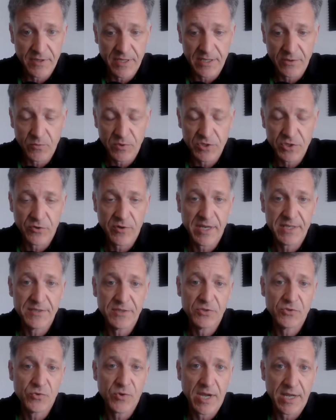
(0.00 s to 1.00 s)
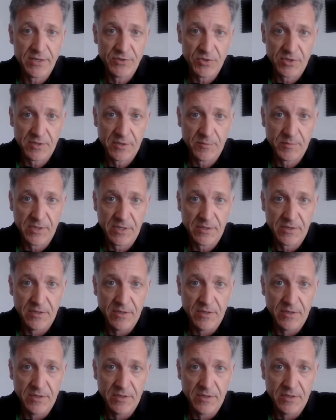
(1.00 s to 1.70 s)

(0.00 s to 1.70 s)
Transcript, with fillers: like what's your exit strategy going to be